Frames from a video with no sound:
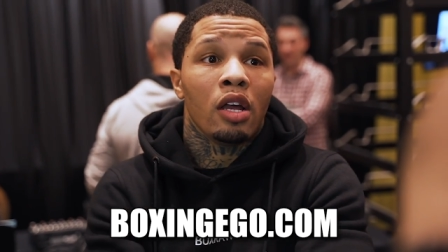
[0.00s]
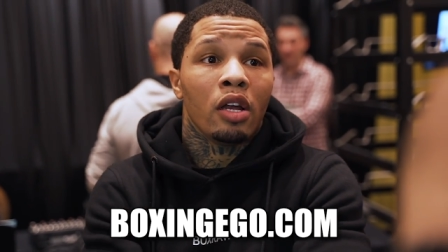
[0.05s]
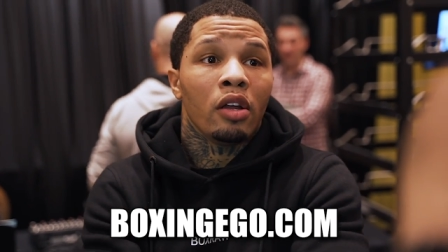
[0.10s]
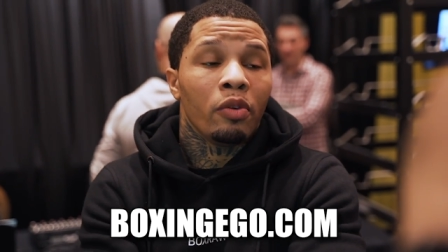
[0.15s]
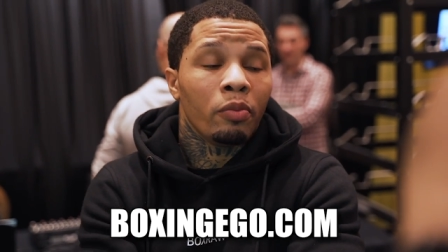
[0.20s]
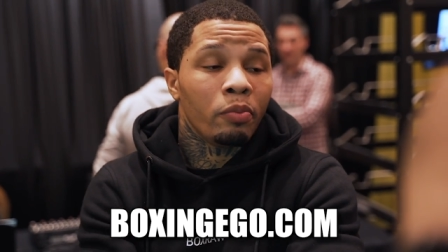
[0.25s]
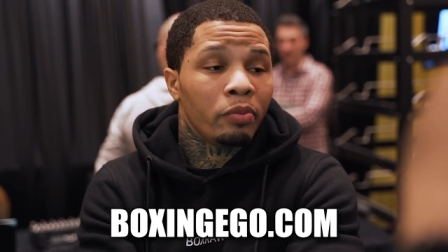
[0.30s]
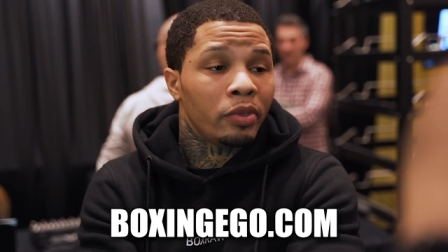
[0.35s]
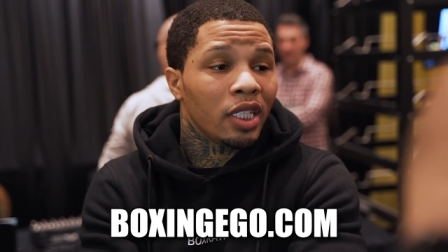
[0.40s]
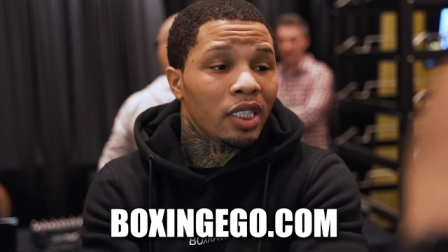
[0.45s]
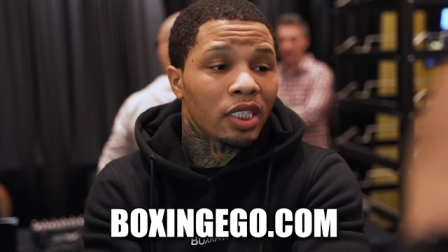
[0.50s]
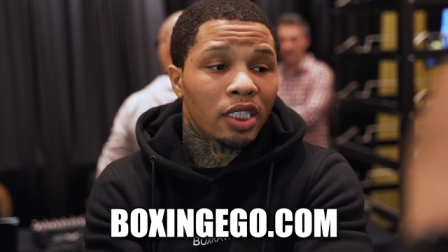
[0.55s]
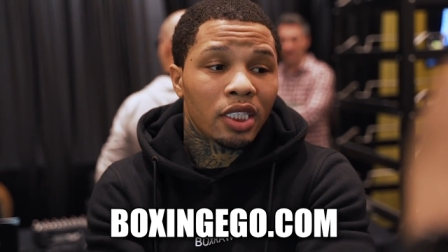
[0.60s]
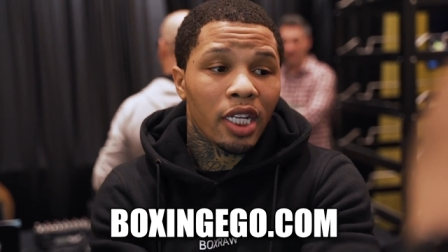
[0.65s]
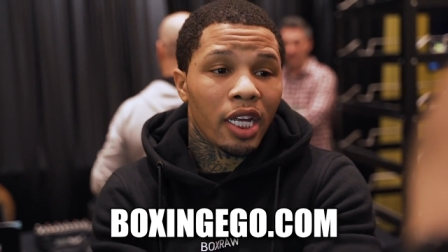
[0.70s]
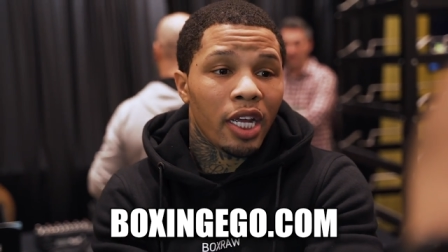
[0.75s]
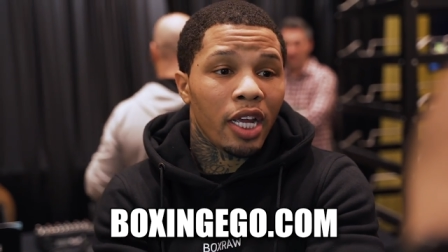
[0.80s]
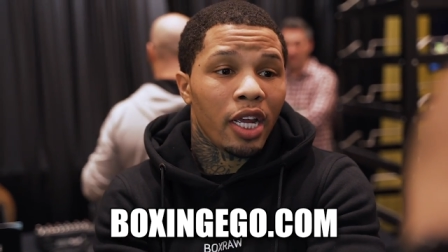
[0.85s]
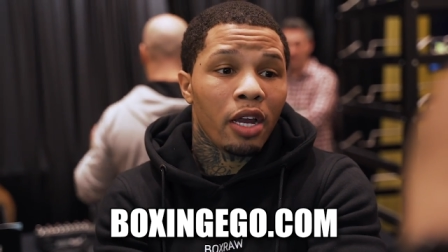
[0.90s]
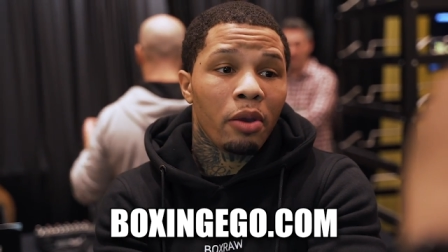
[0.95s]
Just
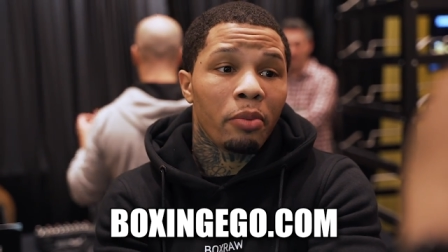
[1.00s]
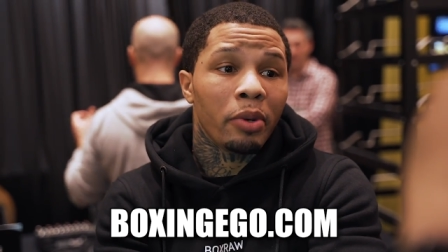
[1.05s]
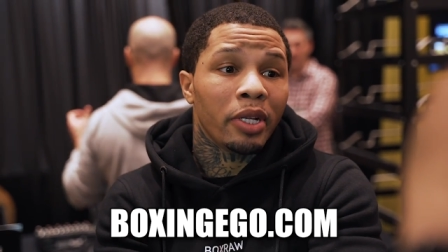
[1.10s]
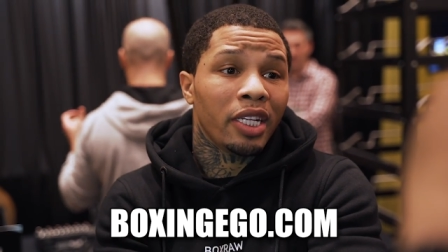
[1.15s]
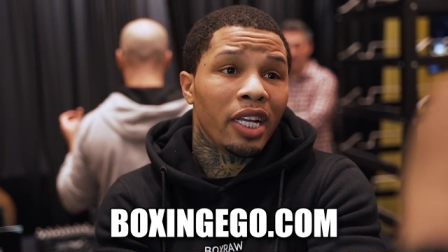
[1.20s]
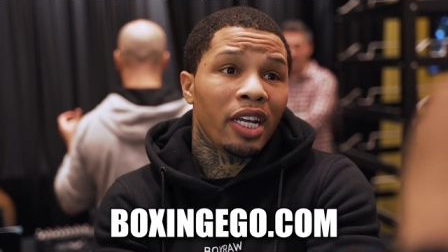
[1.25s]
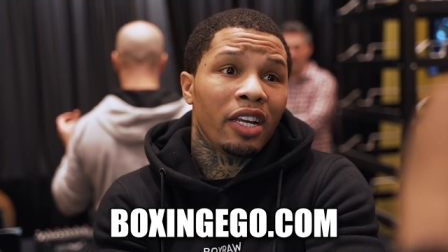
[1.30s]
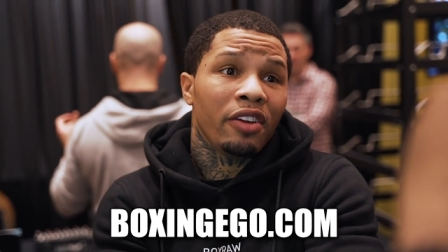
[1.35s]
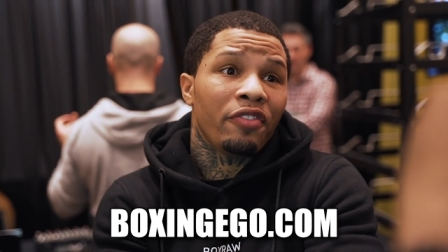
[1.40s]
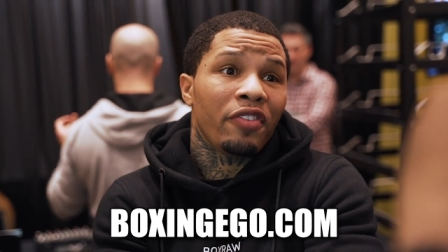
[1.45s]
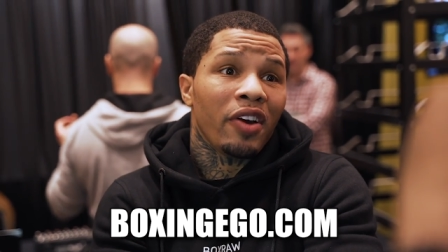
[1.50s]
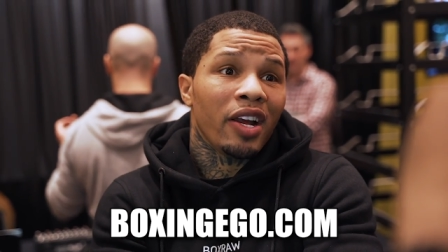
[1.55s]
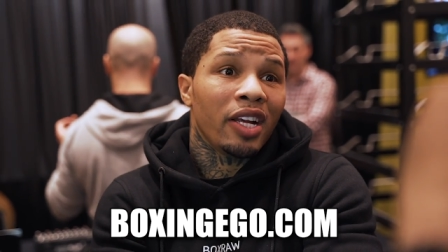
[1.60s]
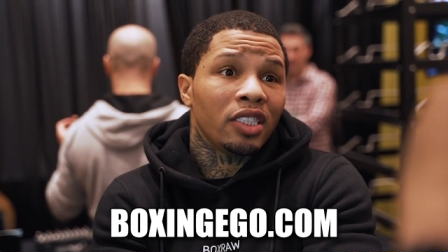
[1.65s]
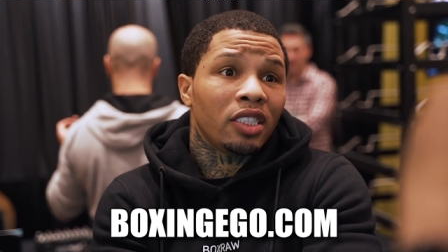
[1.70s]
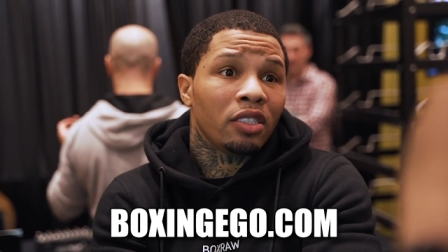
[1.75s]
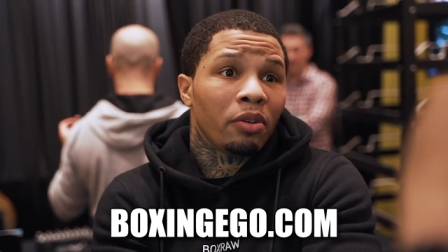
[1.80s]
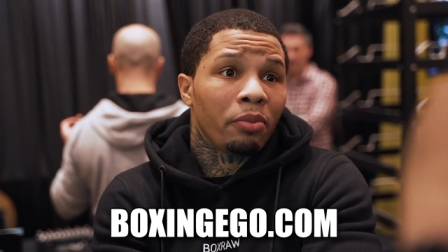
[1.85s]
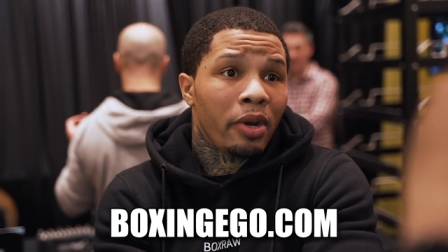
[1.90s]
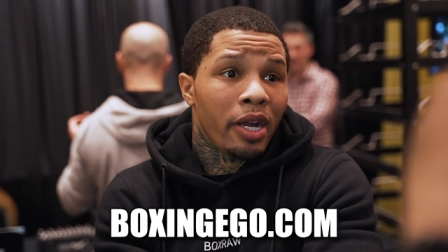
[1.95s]
wakes the crowd up,
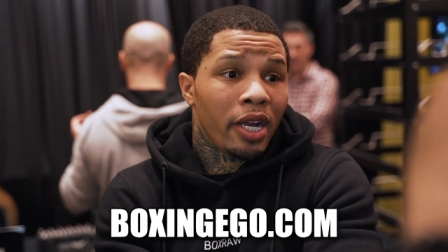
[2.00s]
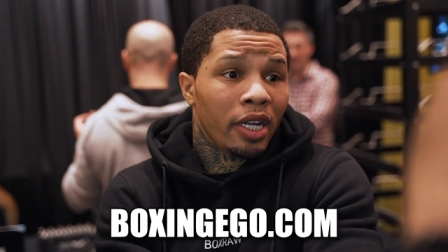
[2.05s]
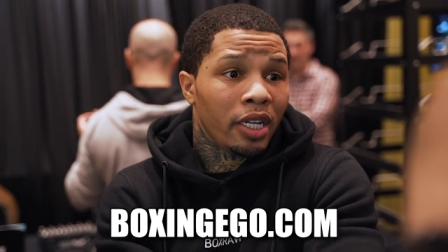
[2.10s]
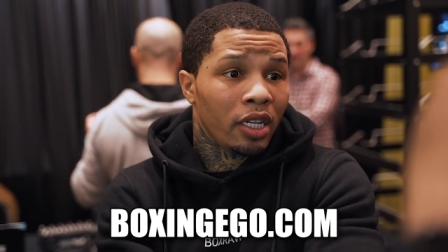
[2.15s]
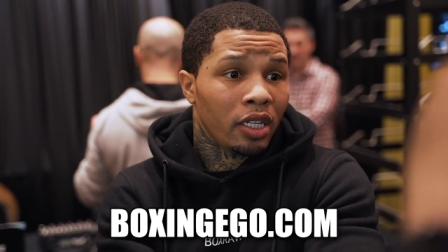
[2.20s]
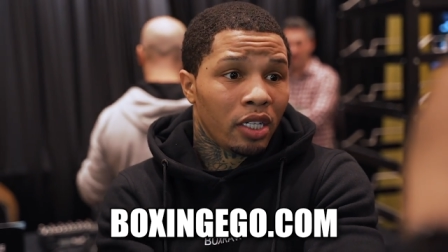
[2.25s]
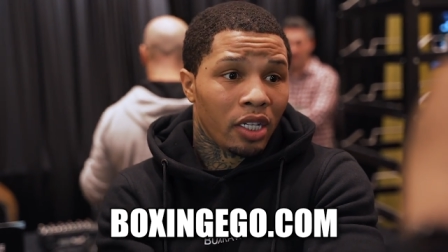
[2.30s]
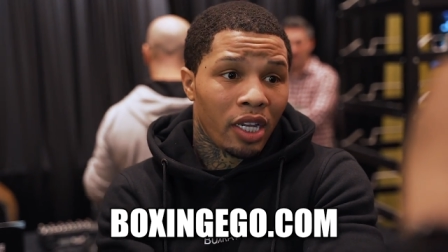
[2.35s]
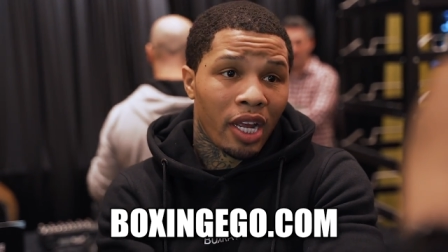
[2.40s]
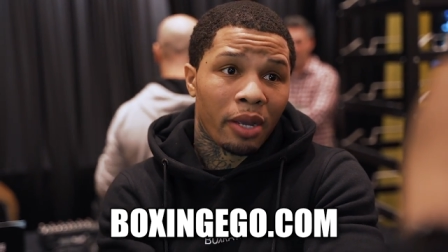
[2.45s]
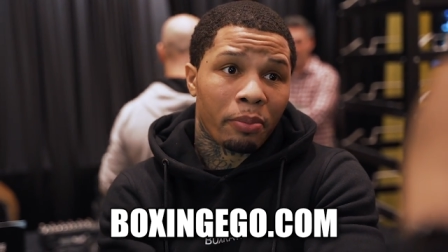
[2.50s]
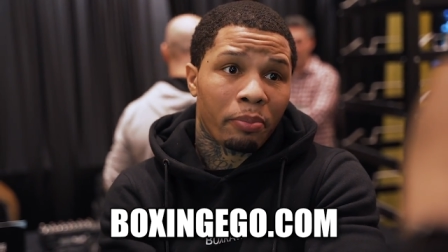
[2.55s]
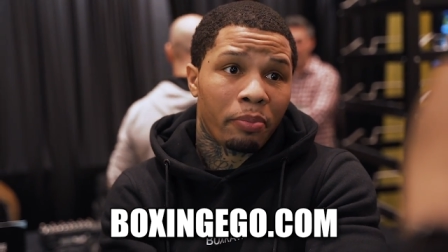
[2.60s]
stuff like that.